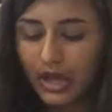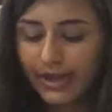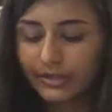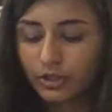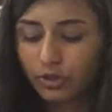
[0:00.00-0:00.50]

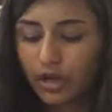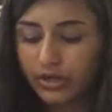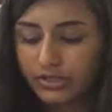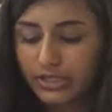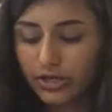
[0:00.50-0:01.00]
I could no
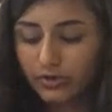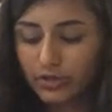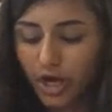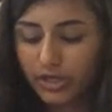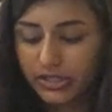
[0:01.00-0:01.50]
longer see her in
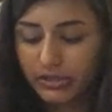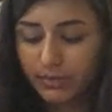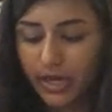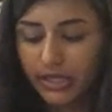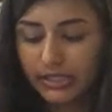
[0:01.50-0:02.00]
the darkness,
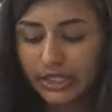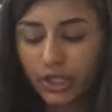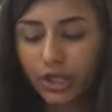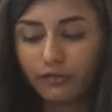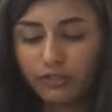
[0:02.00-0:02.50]
but I could
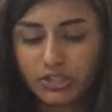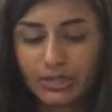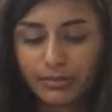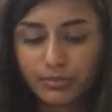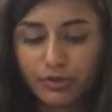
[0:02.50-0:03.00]
hear her
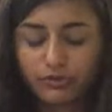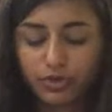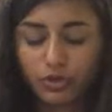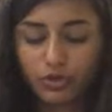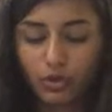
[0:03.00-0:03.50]
footsteps move
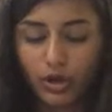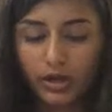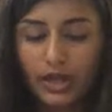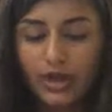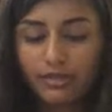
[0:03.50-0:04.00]
to the door,